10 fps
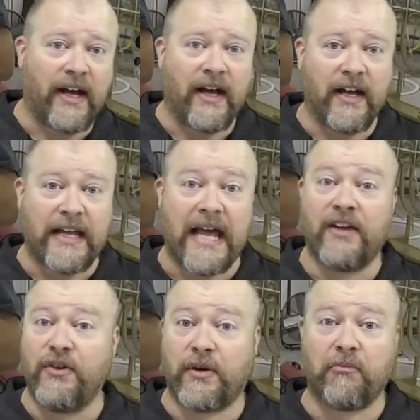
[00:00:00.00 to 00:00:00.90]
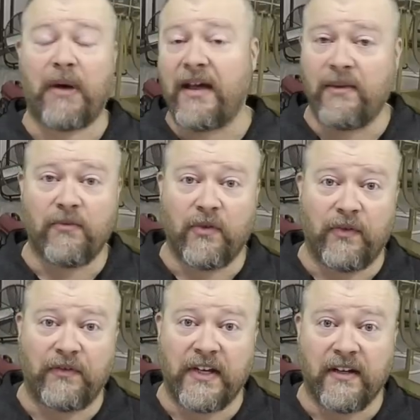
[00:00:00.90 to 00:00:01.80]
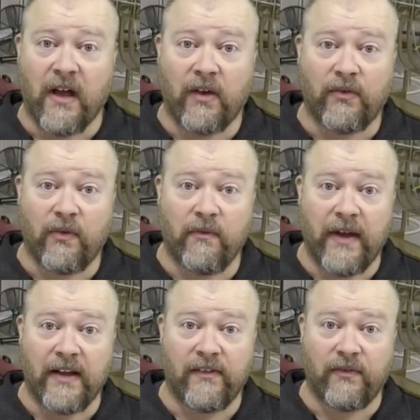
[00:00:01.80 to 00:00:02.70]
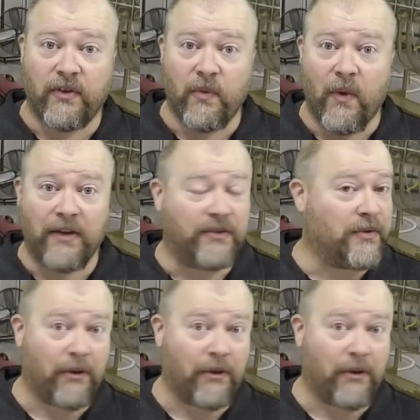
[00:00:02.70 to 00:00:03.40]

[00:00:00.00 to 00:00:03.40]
Again, you can buy them for $15 from Van's if you want to.